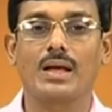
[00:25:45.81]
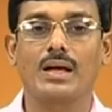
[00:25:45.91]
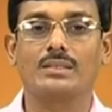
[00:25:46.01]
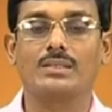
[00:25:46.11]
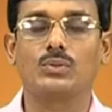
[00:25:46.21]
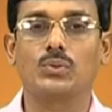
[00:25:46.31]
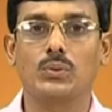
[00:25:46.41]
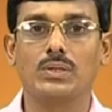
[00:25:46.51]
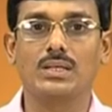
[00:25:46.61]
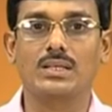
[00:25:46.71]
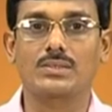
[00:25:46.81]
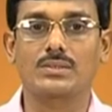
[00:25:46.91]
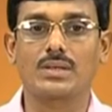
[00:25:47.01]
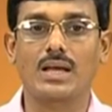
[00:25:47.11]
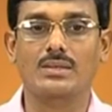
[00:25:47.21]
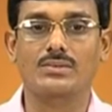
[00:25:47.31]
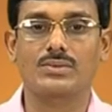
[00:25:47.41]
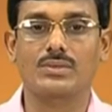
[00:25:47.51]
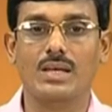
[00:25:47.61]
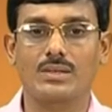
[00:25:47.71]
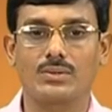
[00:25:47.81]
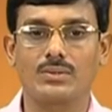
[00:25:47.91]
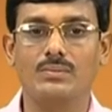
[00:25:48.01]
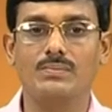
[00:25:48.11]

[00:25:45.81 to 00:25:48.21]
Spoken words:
at the tool cathode,